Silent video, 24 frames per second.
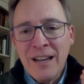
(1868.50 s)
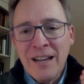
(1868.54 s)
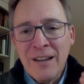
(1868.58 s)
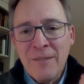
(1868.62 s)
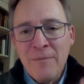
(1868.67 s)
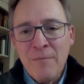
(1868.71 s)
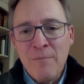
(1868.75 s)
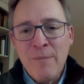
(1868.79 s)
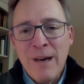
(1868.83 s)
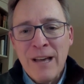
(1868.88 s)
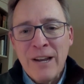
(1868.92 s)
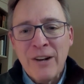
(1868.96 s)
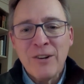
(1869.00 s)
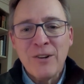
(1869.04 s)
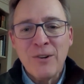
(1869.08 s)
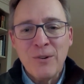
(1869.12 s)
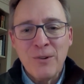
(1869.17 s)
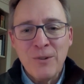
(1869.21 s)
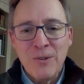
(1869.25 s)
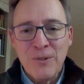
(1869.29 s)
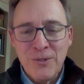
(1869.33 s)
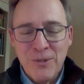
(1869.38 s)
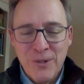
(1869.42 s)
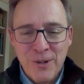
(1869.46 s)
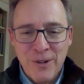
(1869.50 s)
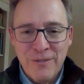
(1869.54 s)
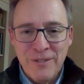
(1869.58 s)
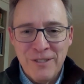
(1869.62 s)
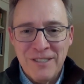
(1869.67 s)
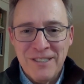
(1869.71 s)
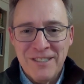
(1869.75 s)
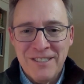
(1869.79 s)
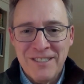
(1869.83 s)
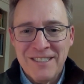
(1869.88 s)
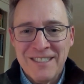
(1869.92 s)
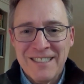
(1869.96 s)
Medical
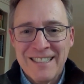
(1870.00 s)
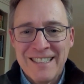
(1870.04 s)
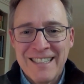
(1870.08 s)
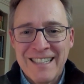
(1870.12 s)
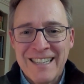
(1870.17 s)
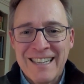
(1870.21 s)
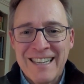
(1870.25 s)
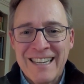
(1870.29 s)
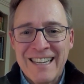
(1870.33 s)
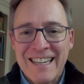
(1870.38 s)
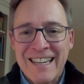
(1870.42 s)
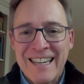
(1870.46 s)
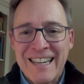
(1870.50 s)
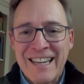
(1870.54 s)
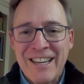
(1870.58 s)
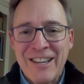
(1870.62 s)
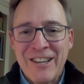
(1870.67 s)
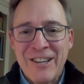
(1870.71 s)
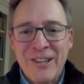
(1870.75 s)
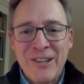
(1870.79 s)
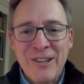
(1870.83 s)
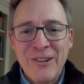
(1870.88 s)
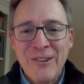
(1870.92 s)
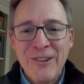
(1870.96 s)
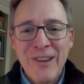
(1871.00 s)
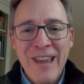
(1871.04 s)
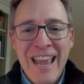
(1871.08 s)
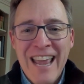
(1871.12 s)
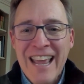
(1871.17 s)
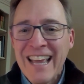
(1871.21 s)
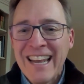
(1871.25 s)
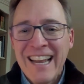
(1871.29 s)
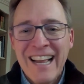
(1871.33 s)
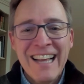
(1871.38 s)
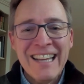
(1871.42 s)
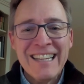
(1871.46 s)
services. You
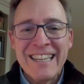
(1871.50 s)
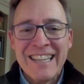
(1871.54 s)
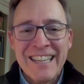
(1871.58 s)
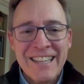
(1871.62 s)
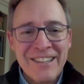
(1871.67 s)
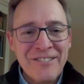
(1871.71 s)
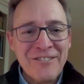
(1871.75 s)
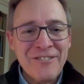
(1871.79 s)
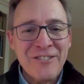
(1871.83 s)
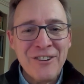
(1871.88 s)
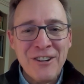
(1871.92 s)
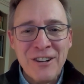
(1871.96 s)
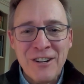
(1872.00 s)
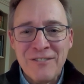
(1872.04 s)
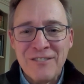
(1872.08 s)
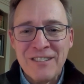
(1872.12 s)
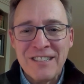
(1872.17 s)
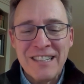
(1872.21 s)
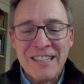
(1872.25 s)
cannot get in front of a